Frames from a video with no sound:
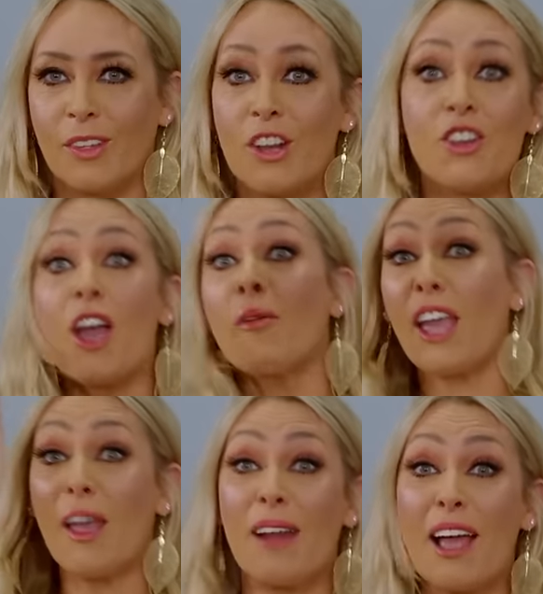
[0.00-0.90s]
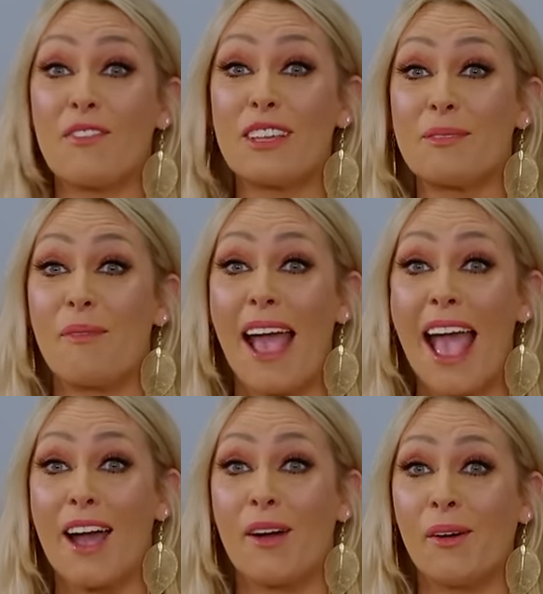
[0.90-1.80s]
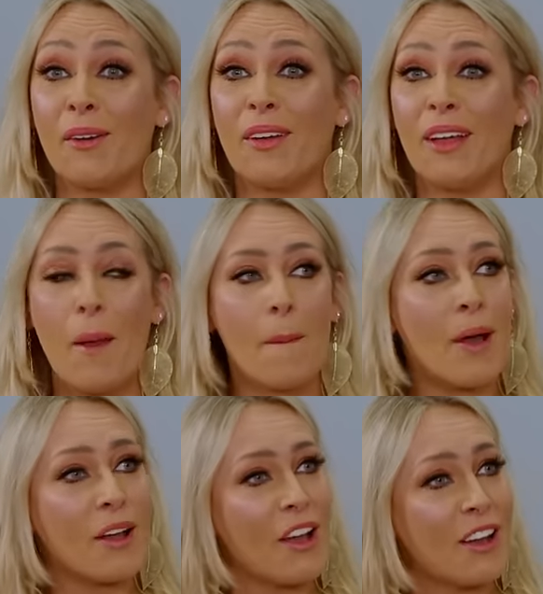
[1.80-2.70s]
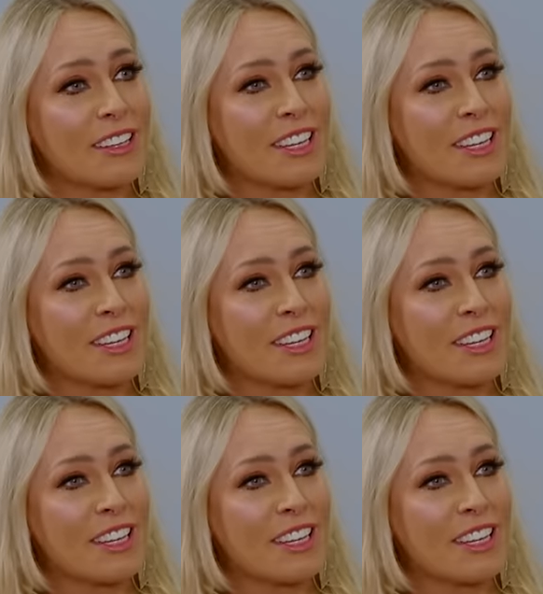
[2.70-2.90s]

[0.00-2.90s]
No, he doesn't as well. I can't